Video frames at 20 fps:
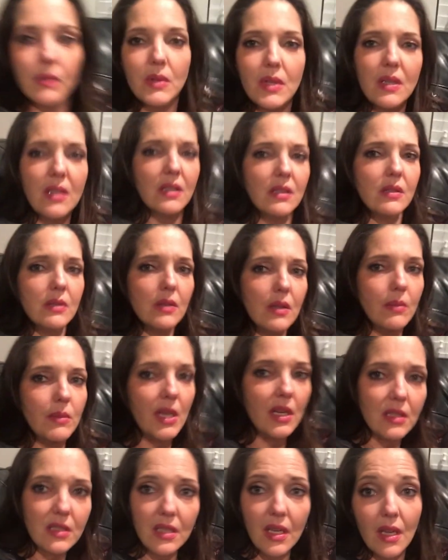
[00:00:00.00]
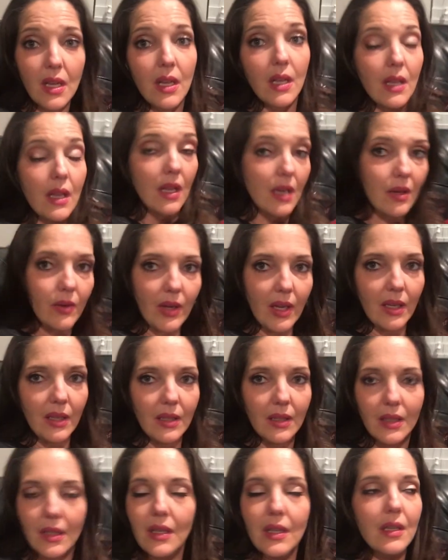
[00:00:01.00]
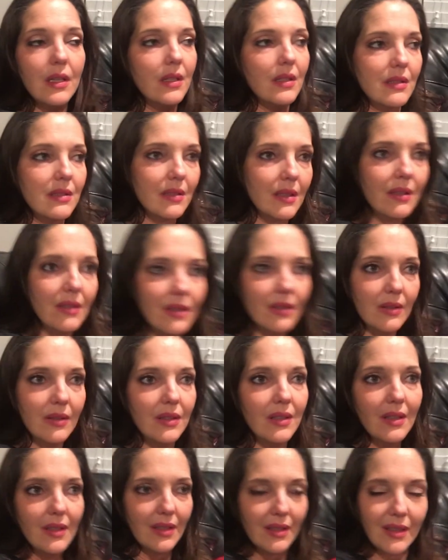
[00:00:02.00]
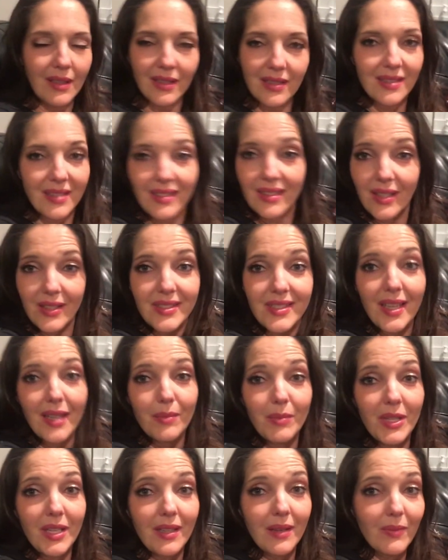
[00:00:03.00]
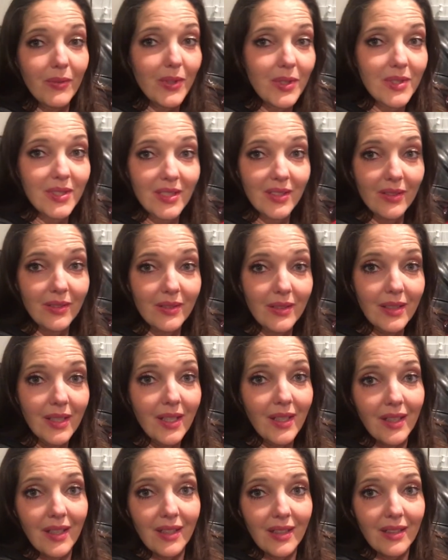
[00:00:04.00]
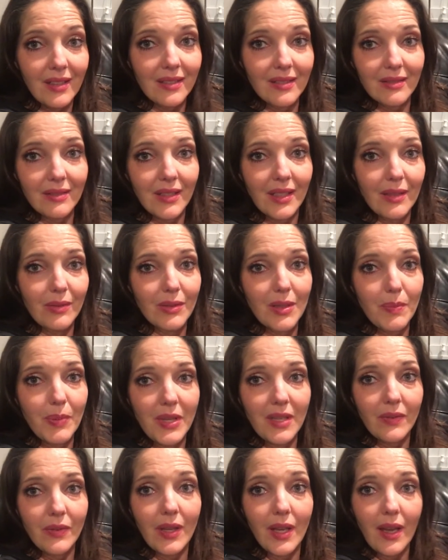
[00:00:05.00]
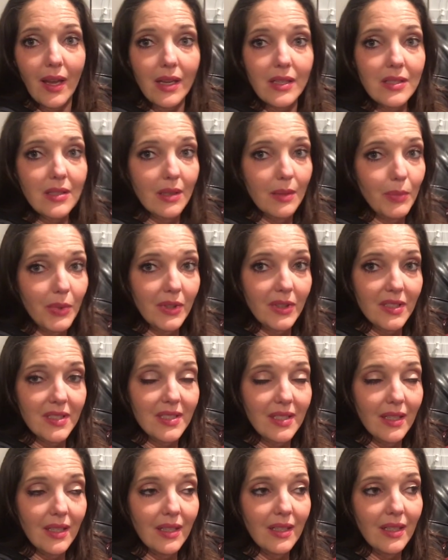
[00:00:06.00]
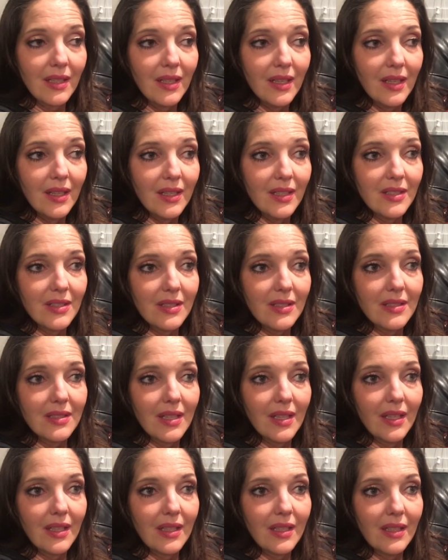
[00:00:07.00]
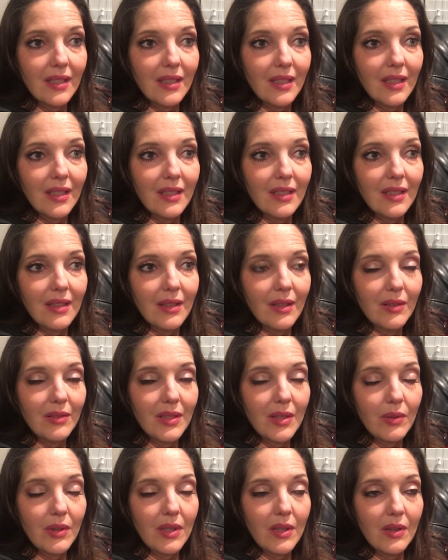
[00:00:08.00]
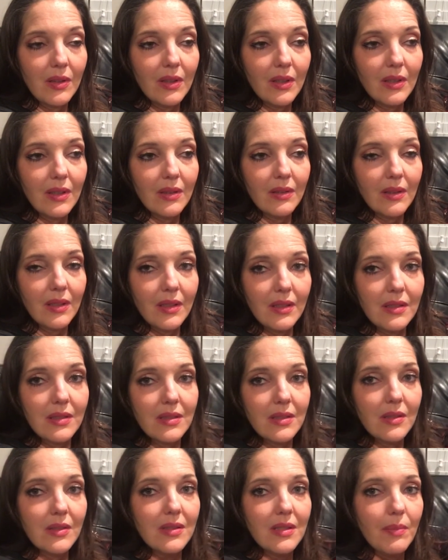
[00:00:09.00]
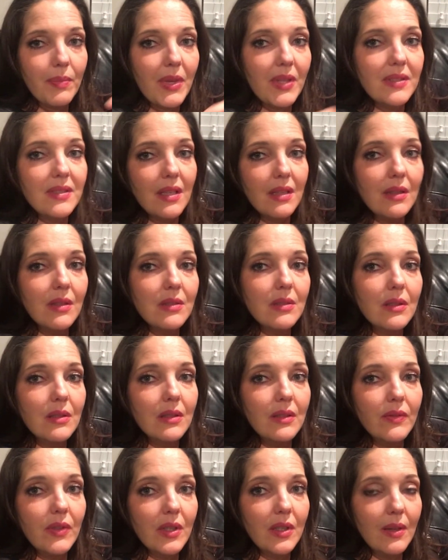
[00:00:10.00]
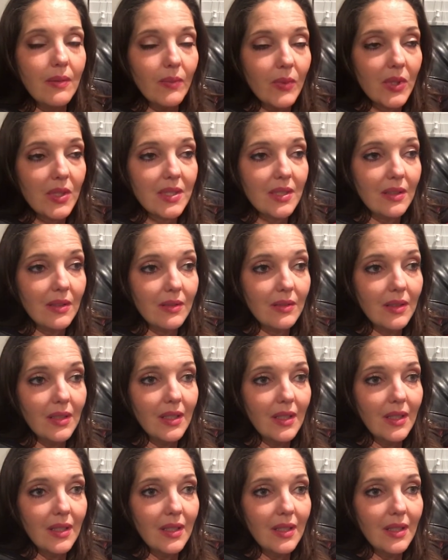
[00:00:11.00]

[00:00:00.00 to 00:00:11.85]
I'm learning so much. Anyway, so this is outside my comfort zone. Little repeat of what Ashlee Birk said. She said, the only way you grow is to step outside the circle of your comfort zone.